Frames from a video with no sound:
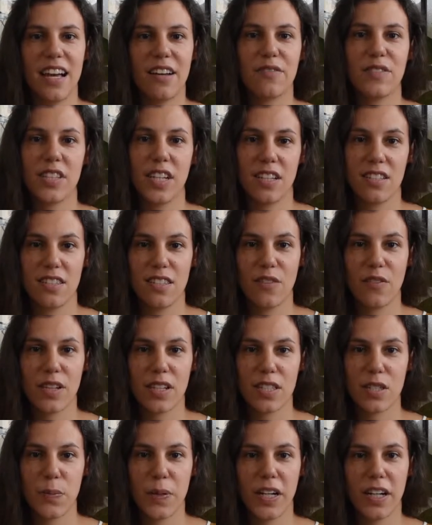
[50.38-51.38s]
tons of
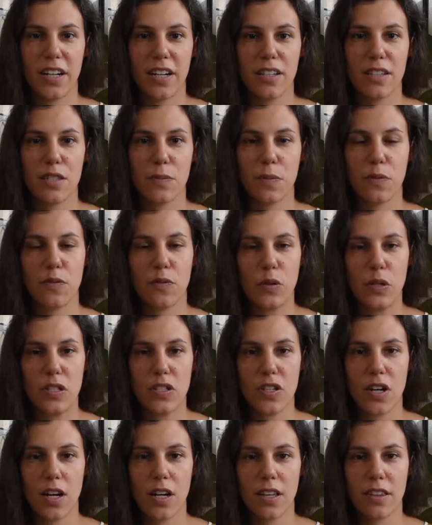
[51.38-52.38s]
experience before
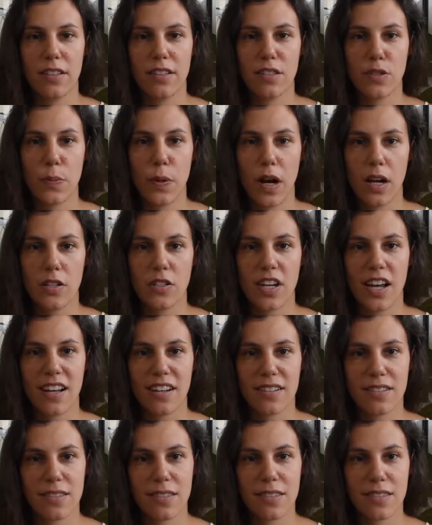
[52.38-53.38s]
starting these
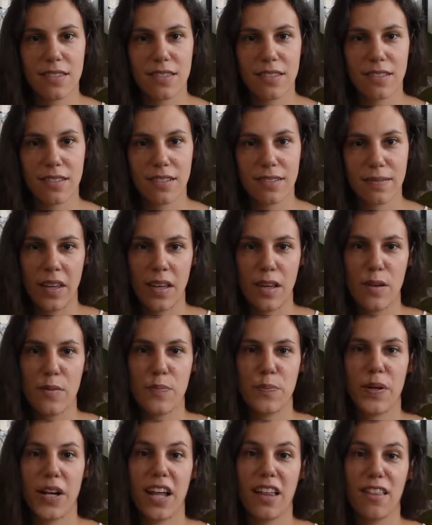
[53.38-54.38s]
projects,
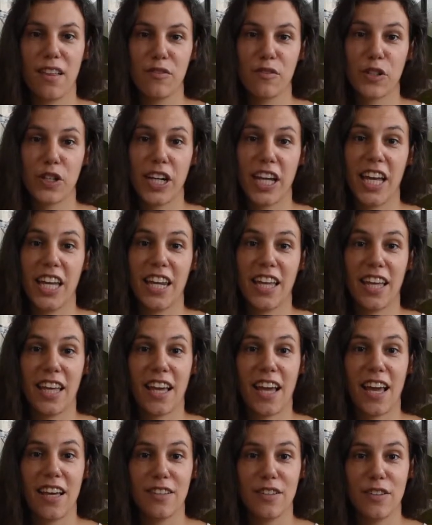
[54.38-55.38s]
but I love
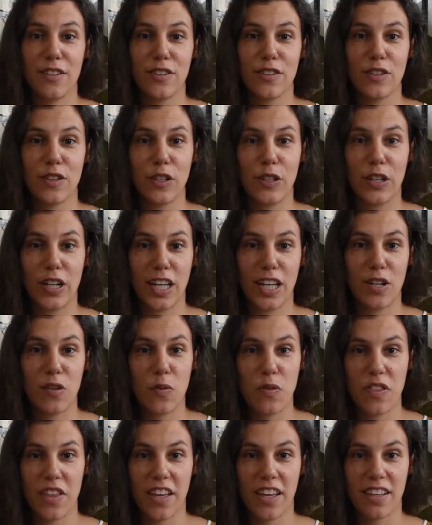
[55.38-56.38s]
creating and learning new
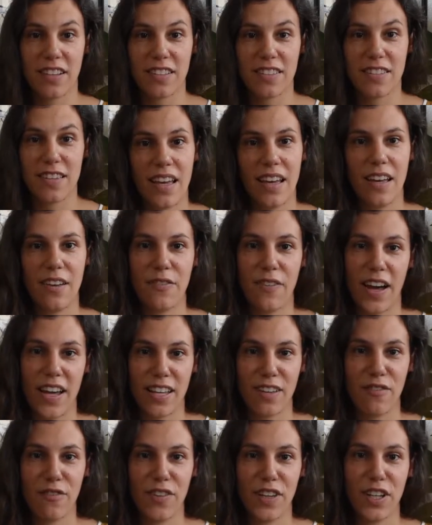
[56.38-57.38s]
things. If I
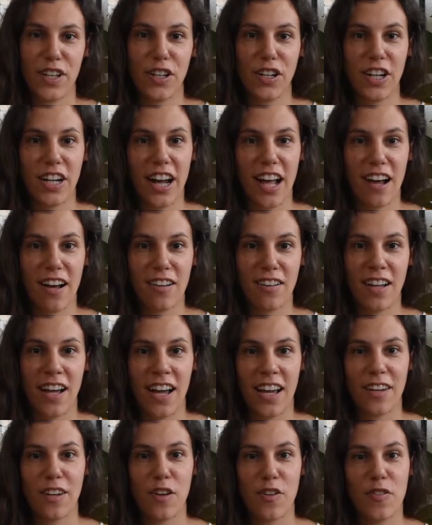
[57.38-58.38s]
can figure it out,
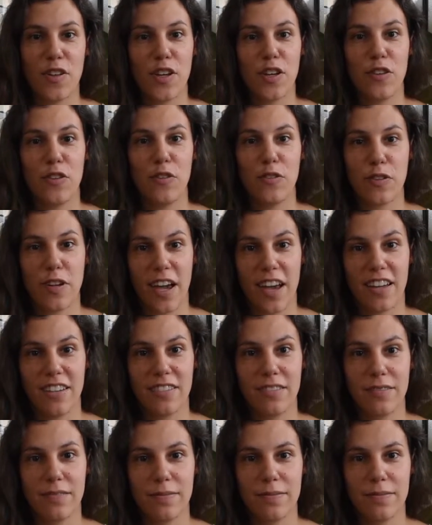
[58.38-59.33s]
I know that you can.